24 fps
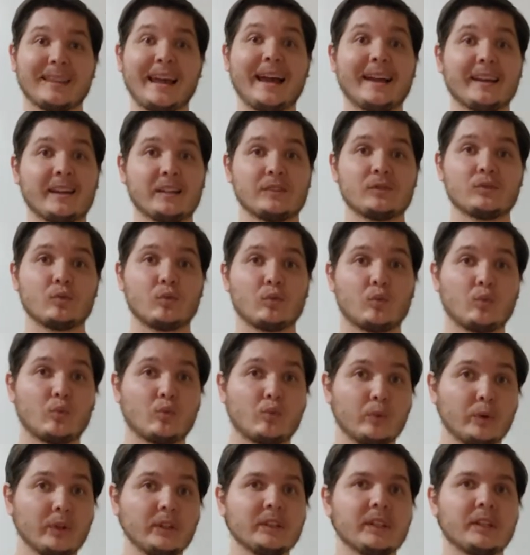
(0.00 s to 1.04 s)
that is
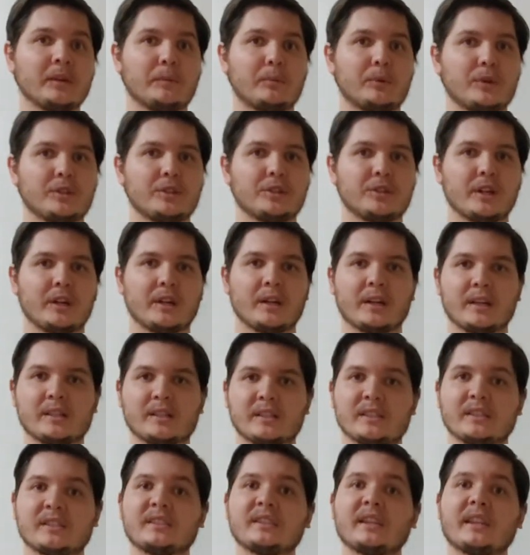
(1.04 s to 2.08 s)
really appreciated because
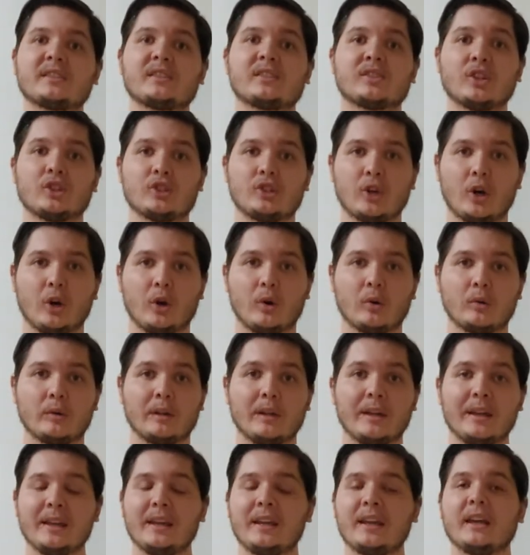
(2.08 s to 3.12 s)
it sets the tone.
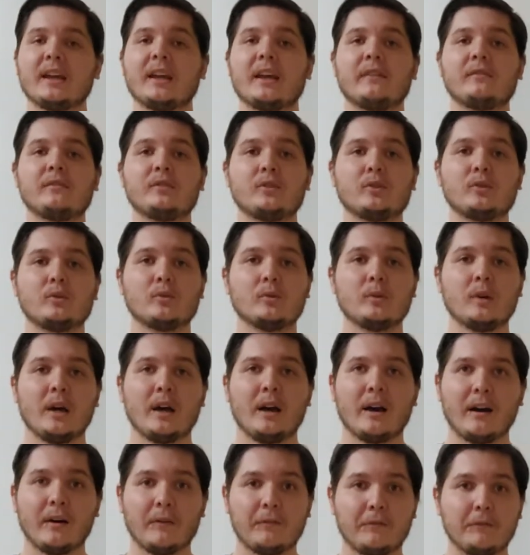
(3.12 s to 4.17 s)
It gives you
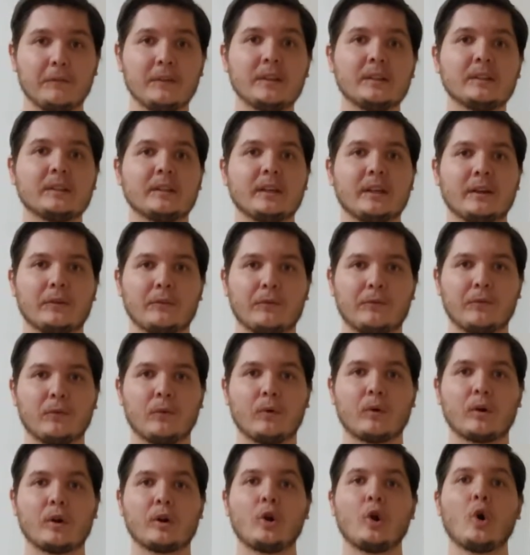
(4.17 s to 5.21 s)
a feeling
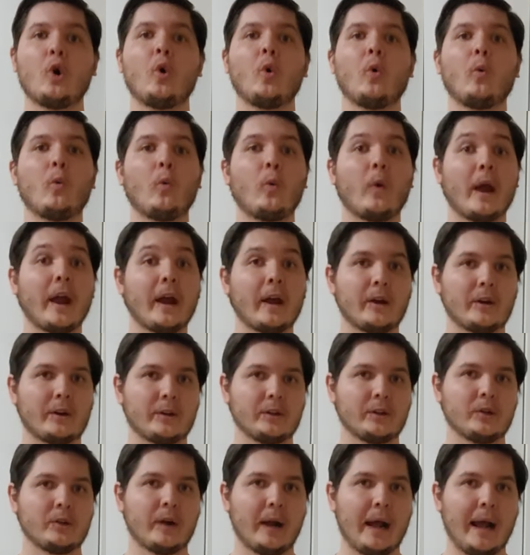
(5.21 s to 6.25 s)
for where
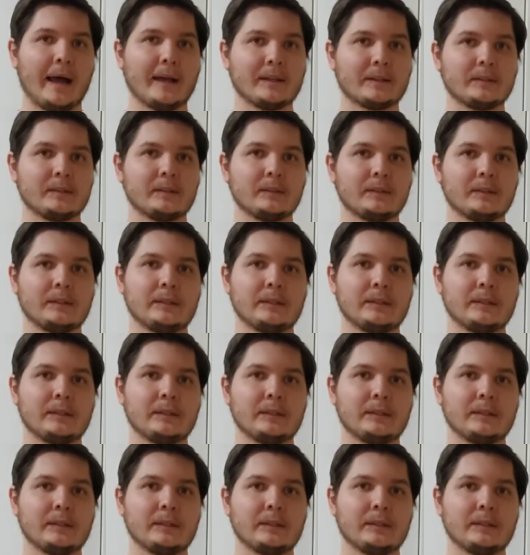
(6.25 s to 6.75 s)
you're at.